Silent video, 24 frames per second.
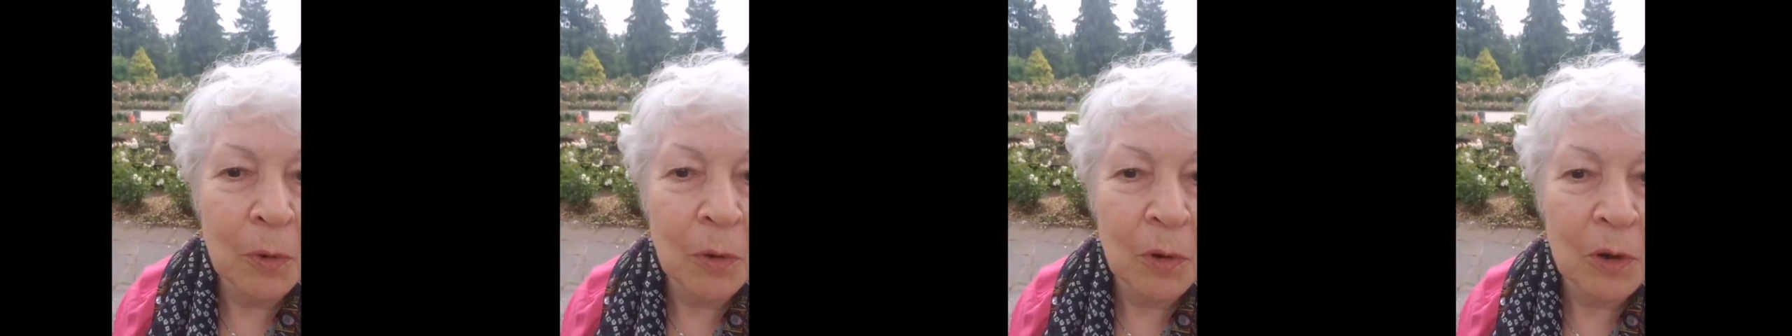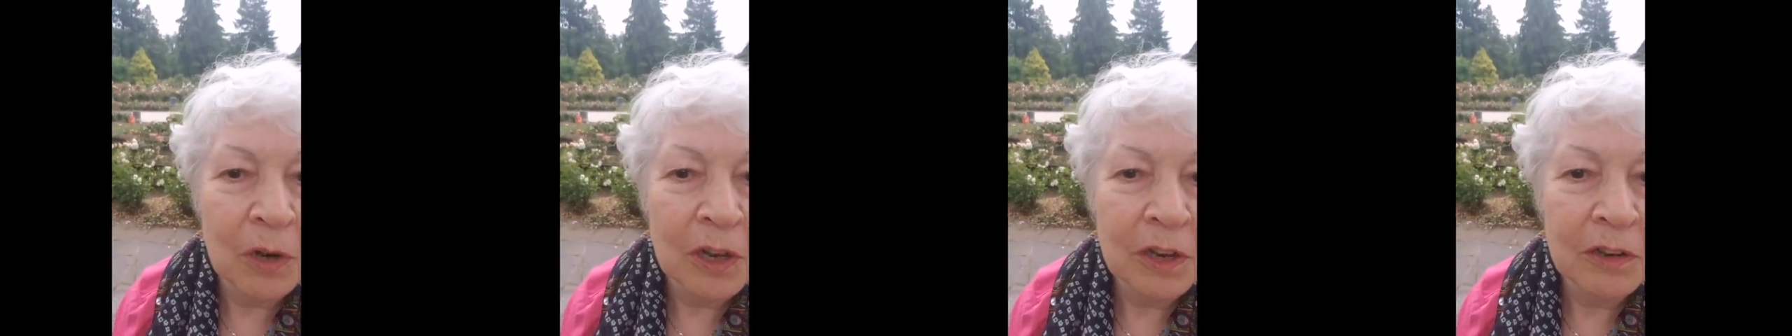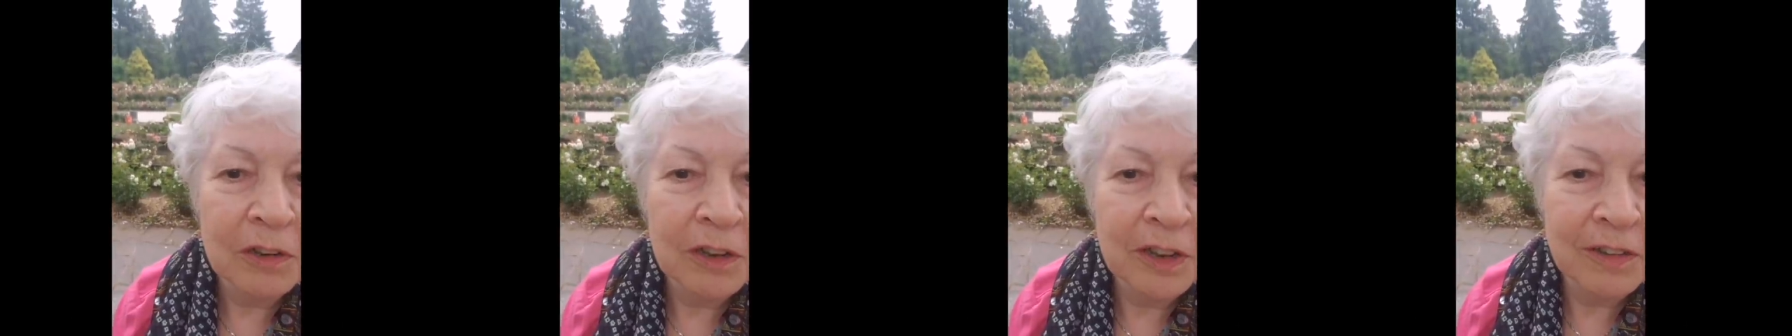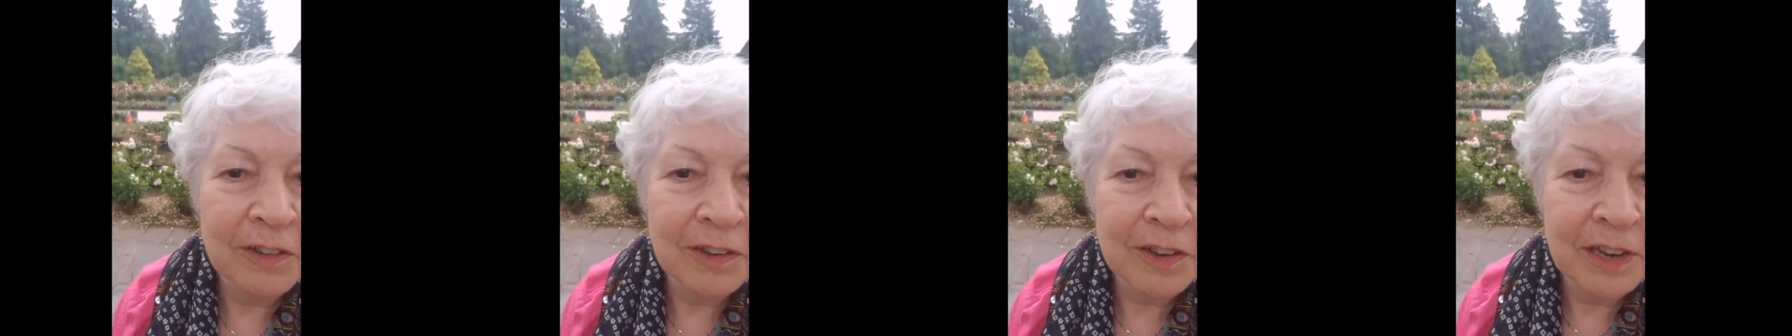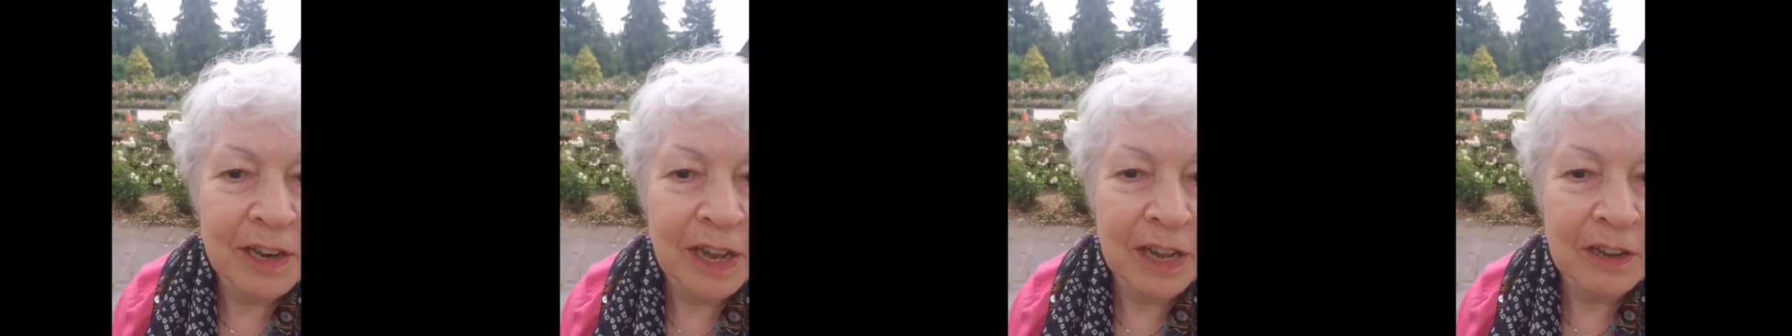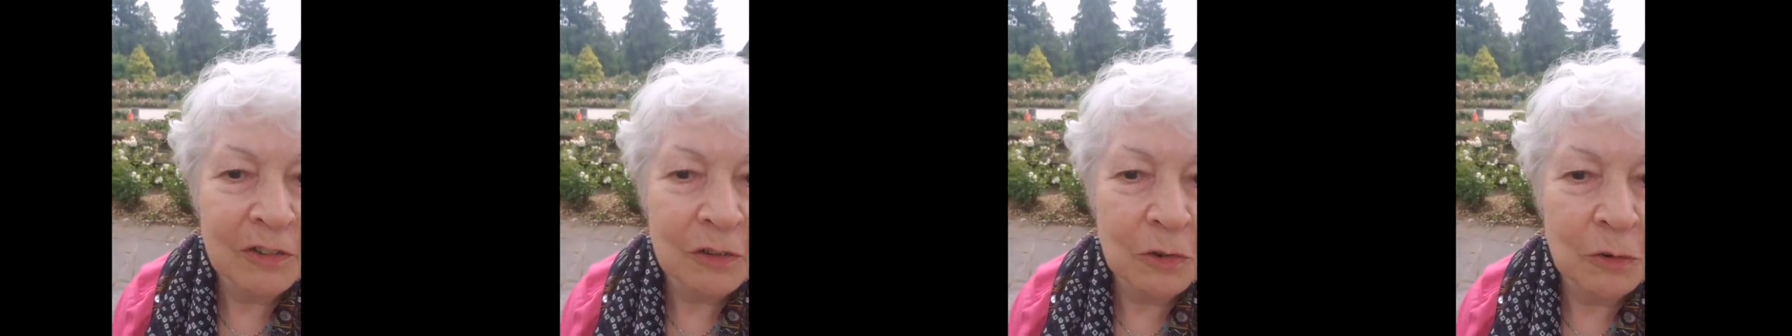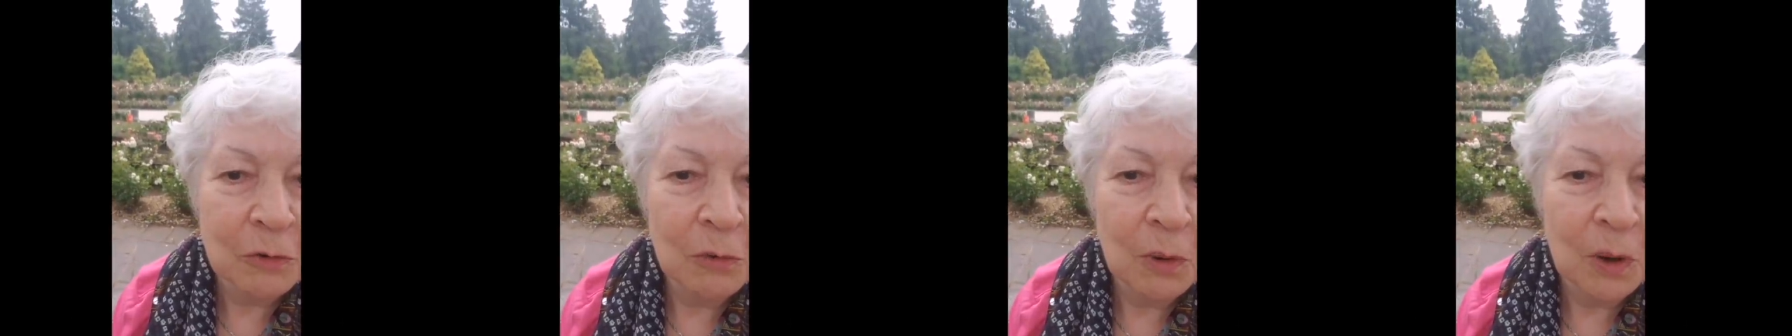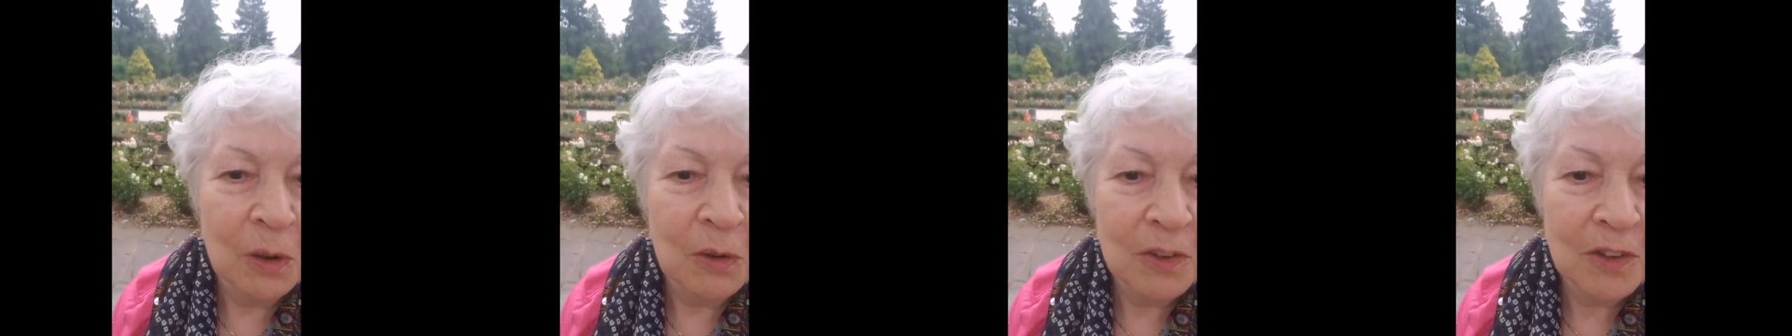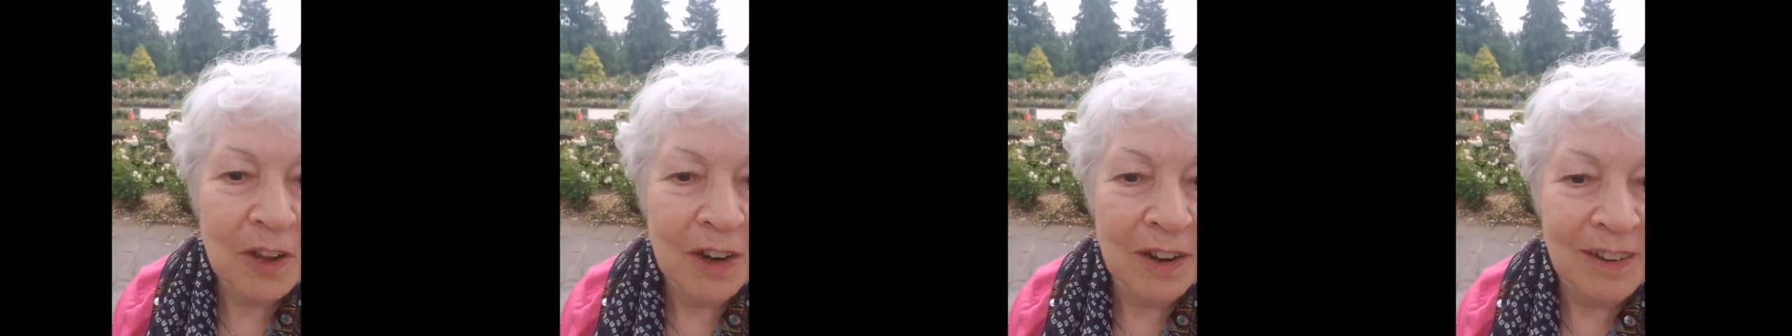Portland International
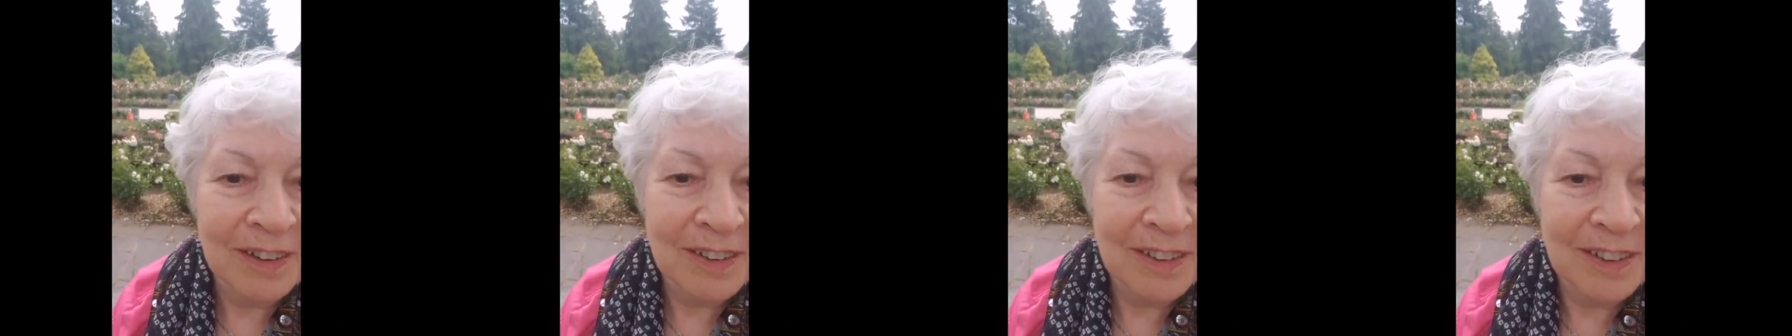Rose